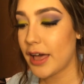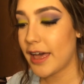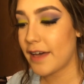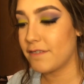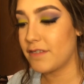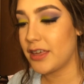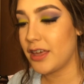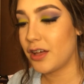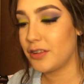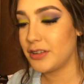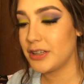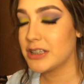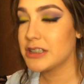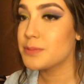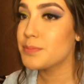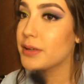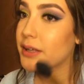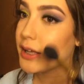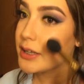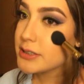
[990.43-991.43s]
heavy on this
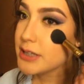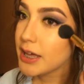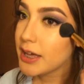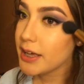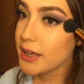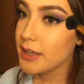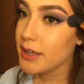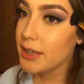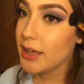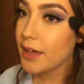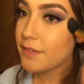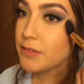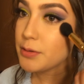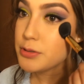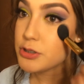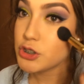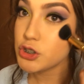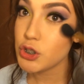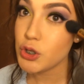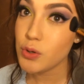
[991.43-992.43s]
because I
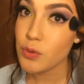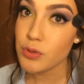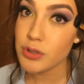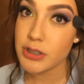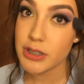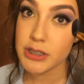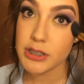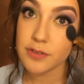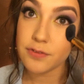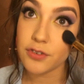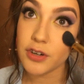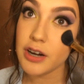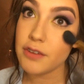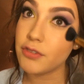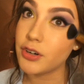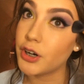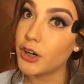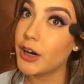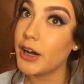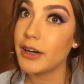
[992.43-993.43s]
haven't used this in
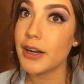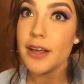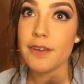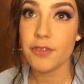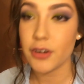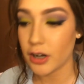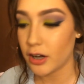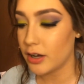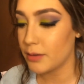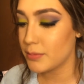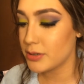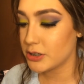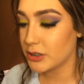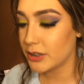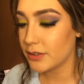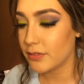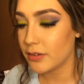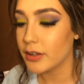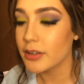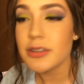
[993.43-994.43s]
forever and I forgot how much I
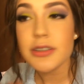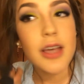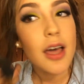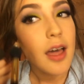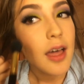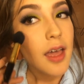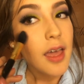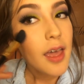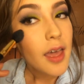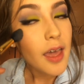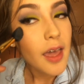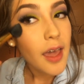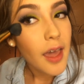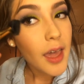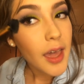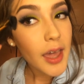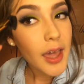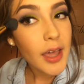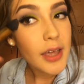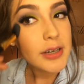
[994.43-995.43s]
love it.
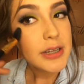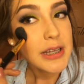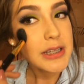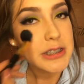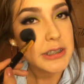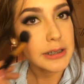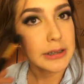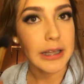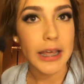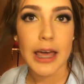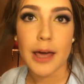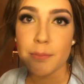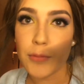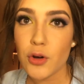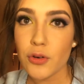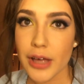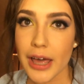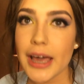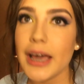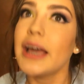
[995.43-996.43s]
And it's glam,
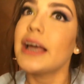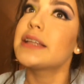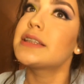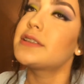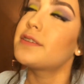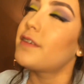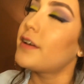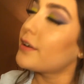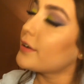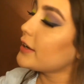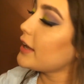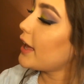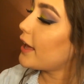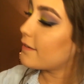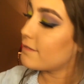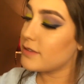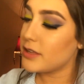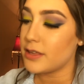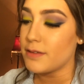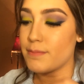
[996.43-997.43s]
okay? It's very
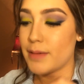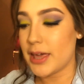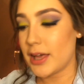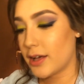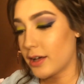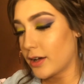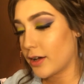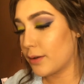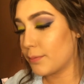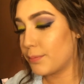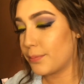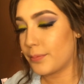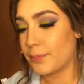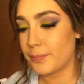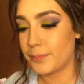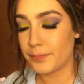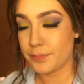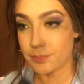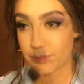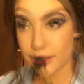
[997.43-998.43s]
heavy makeup.
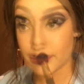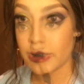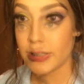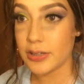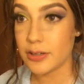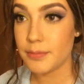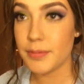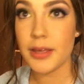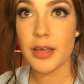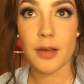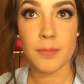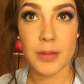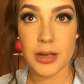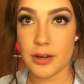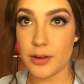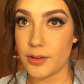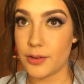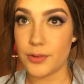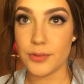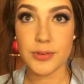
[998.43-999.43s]
A little bit on my
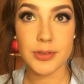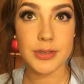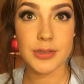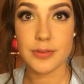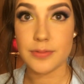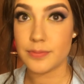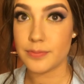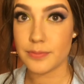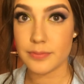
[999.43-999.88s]
nose,